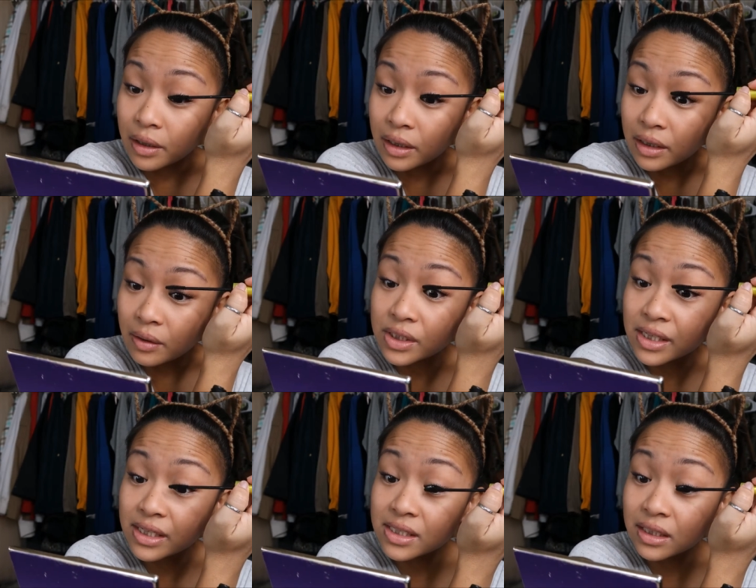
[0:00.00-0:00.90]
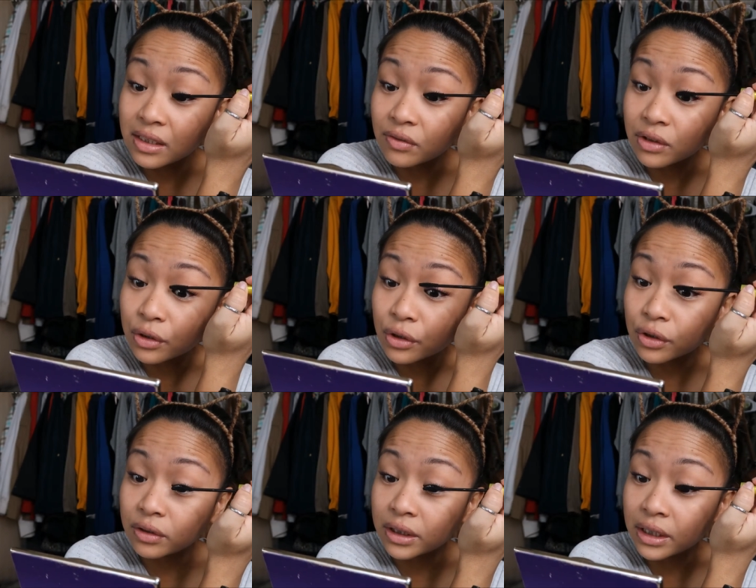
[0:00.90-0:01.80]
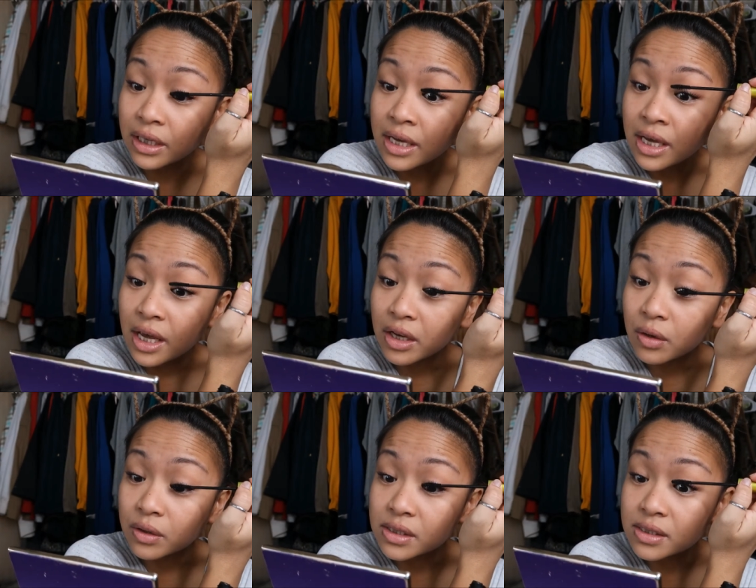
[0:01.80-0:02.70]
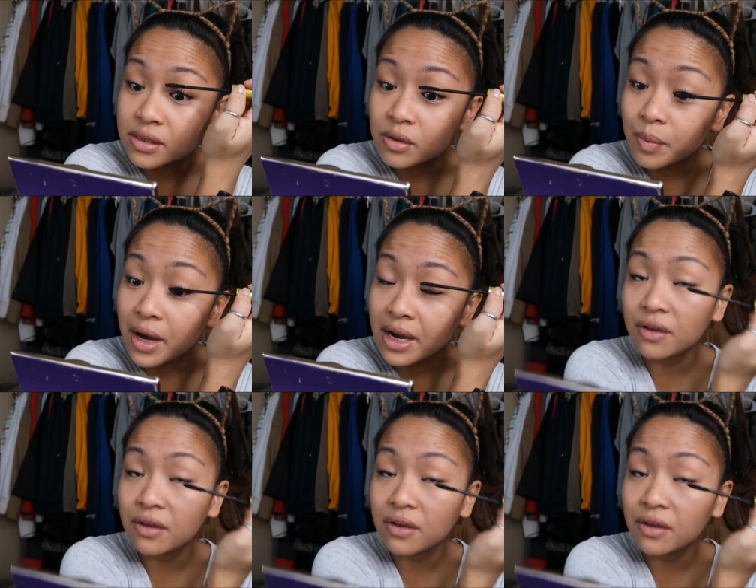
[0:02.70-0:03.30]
but we decided to leave a little early and go to Sizzle Pie.